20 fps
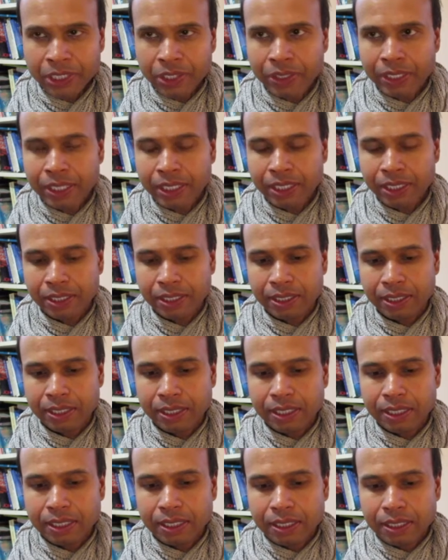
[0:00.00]
Okay.
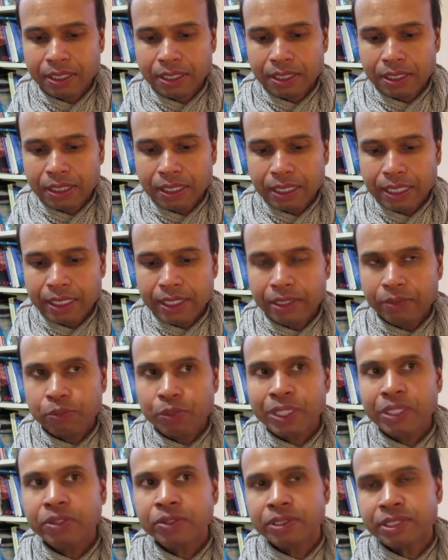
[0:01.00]
And then
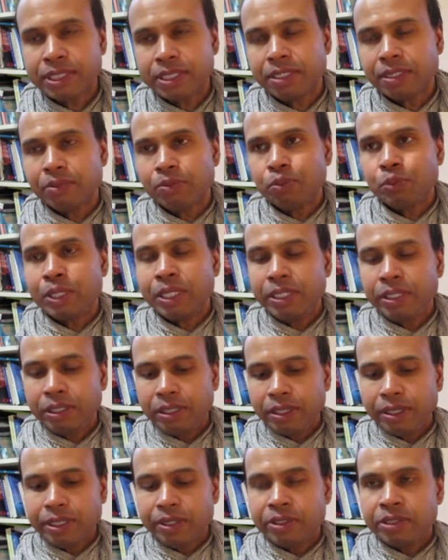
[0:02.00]
when, you,
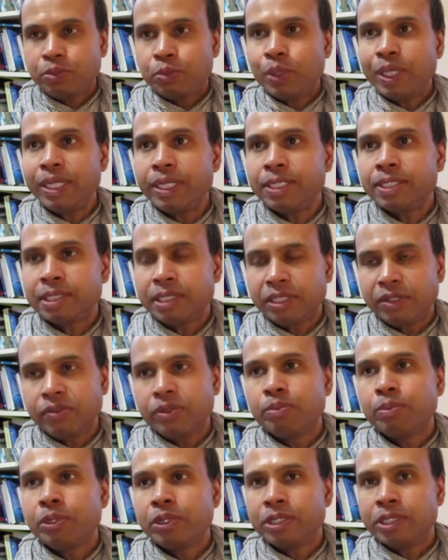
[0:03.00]
when there is witnessing of
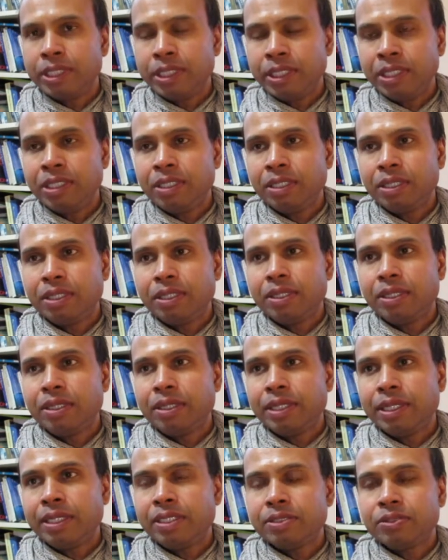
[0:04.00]
the body,
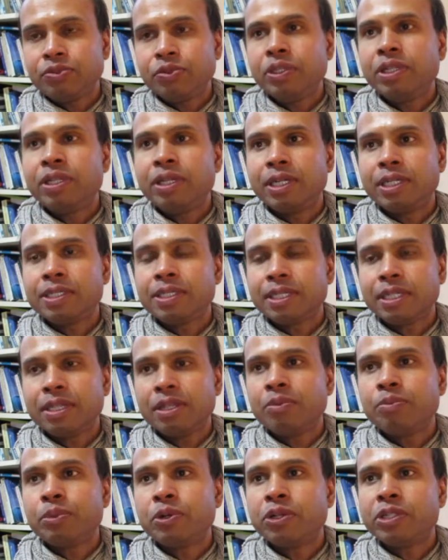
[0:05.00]
then it's realized
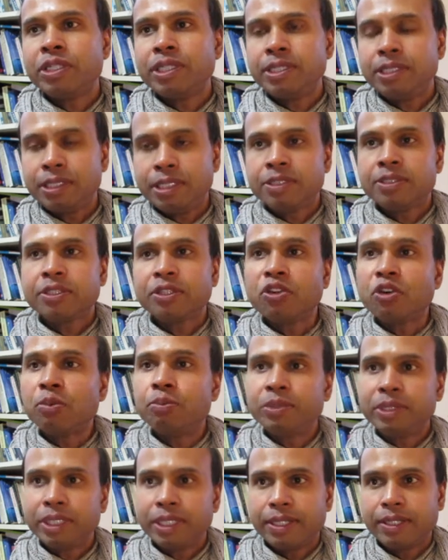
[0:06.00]
that the body is just an
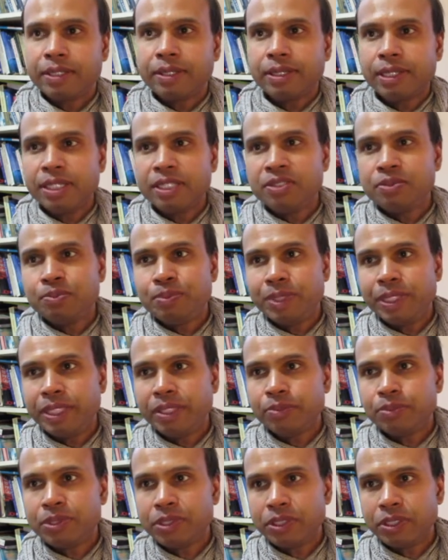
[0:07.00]
object that is being
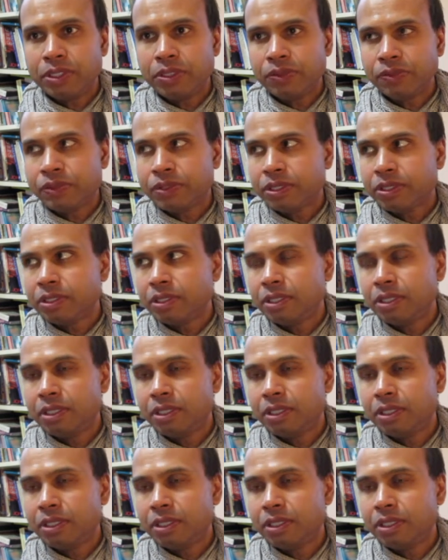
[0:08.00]
observed.